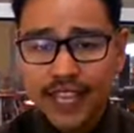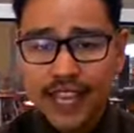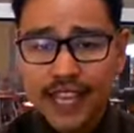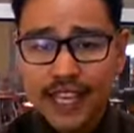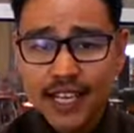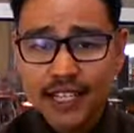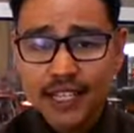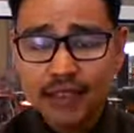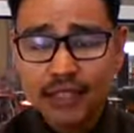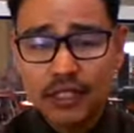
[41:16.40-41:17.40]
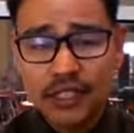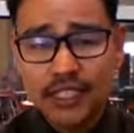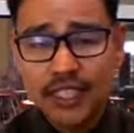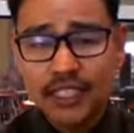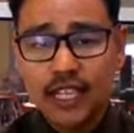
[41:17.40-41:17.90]
And if the
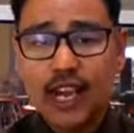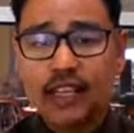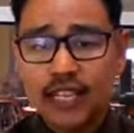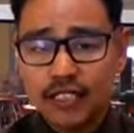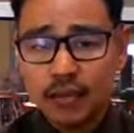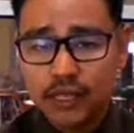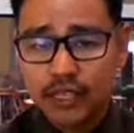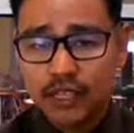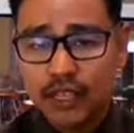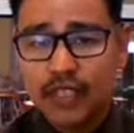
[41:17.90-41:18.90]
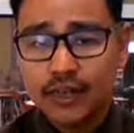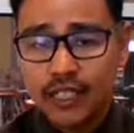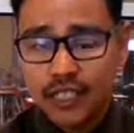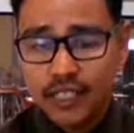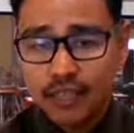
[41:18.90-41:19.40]
student has not submitted their
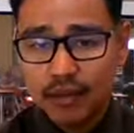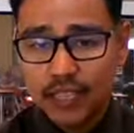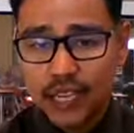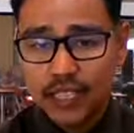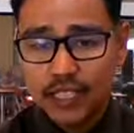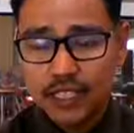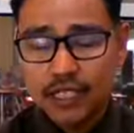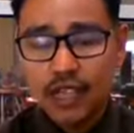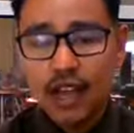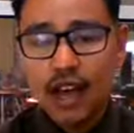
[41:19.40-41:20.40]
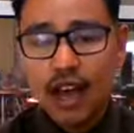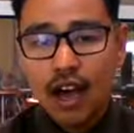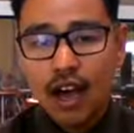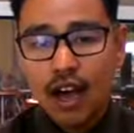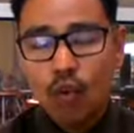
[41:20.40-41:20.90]
admissions application,
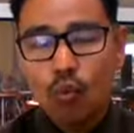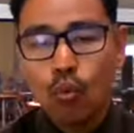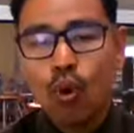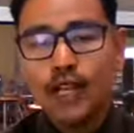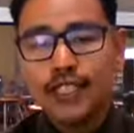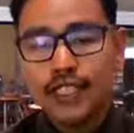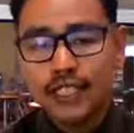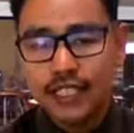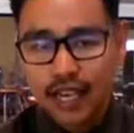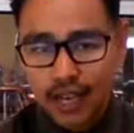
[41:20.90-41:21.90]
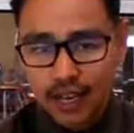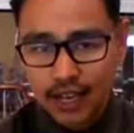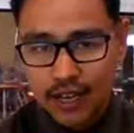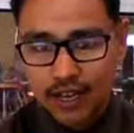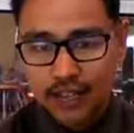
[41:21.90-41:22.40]
once
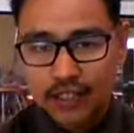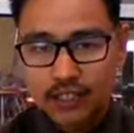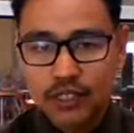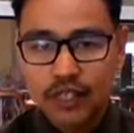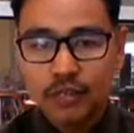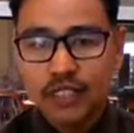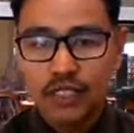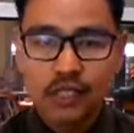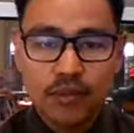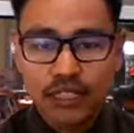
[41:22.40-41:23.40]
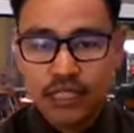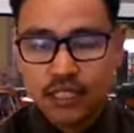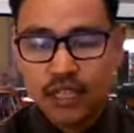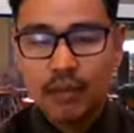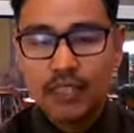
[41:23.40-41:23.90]
the student submits their
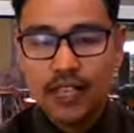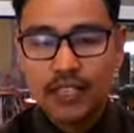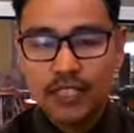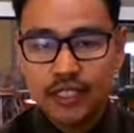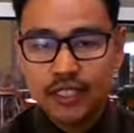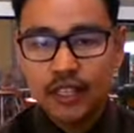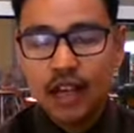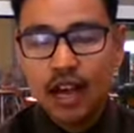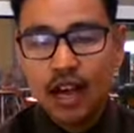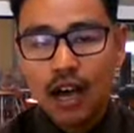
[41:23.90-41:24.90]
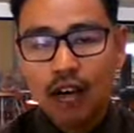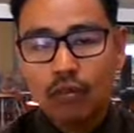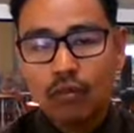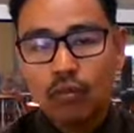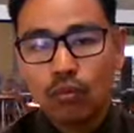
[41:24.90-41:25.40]
admissions application,
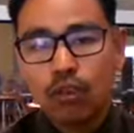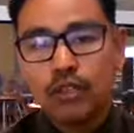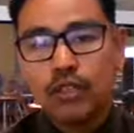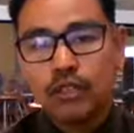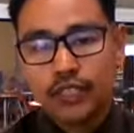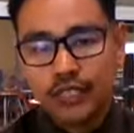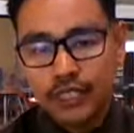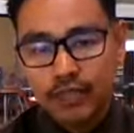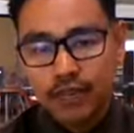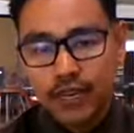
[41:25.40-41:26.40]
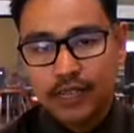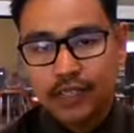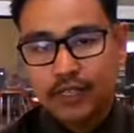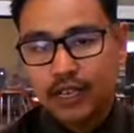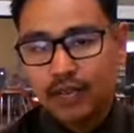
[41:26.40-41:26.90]
we'll use
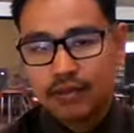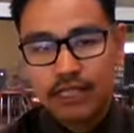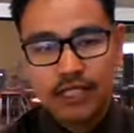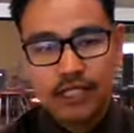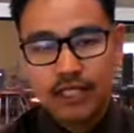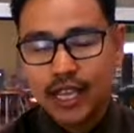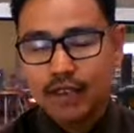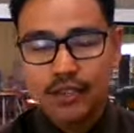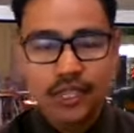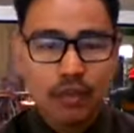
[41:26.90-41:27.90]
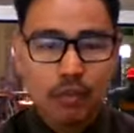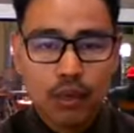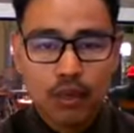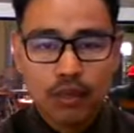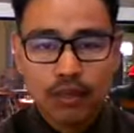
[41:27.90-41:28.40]
identifiers such as name, date of
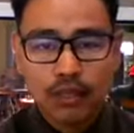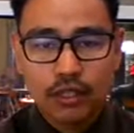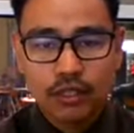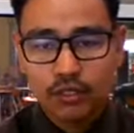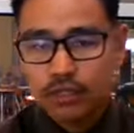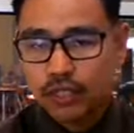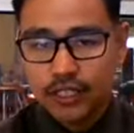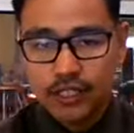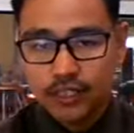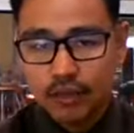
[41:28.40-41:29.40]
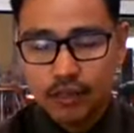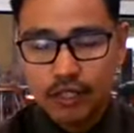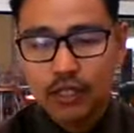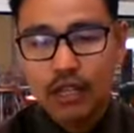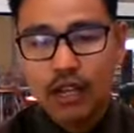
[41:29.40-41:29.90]
birth, a social security
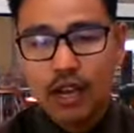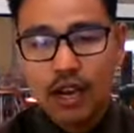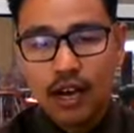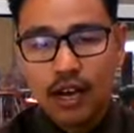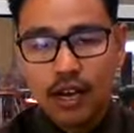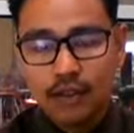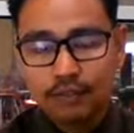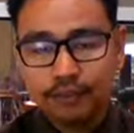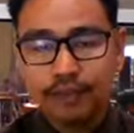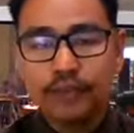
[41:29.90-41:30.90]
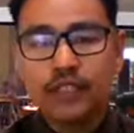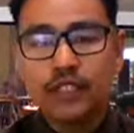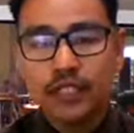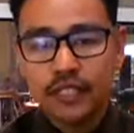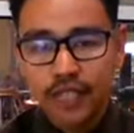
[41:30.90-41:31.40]
number to
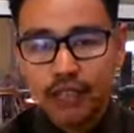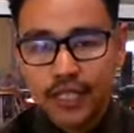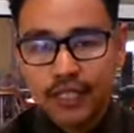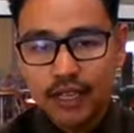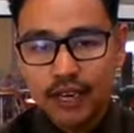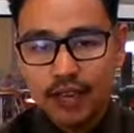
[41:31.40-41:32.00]
determine